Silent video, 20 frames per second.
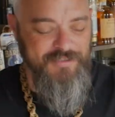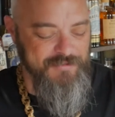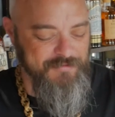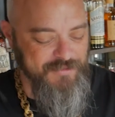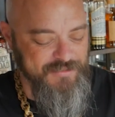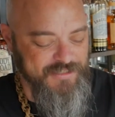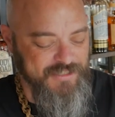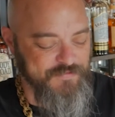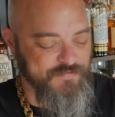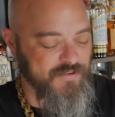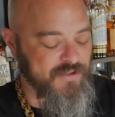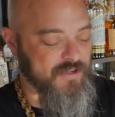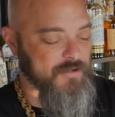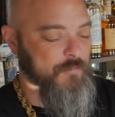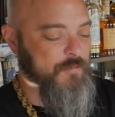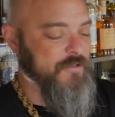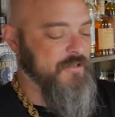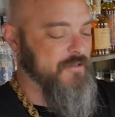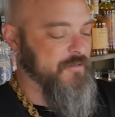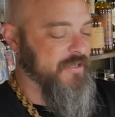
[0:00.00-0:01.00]
to the Whiskey Vault.
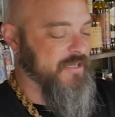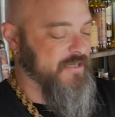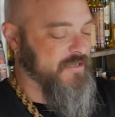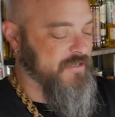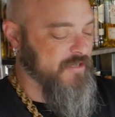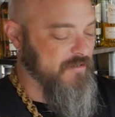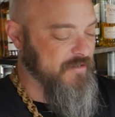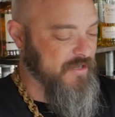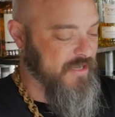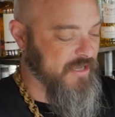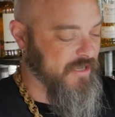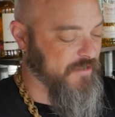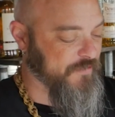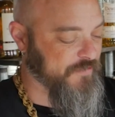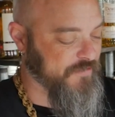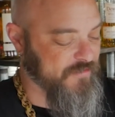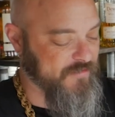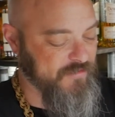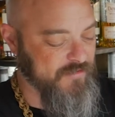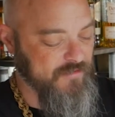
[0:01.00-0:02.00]
We're doing two
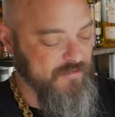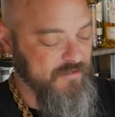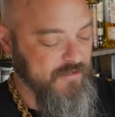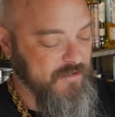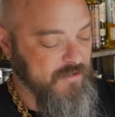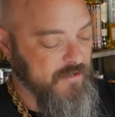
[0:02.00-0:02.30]
gifts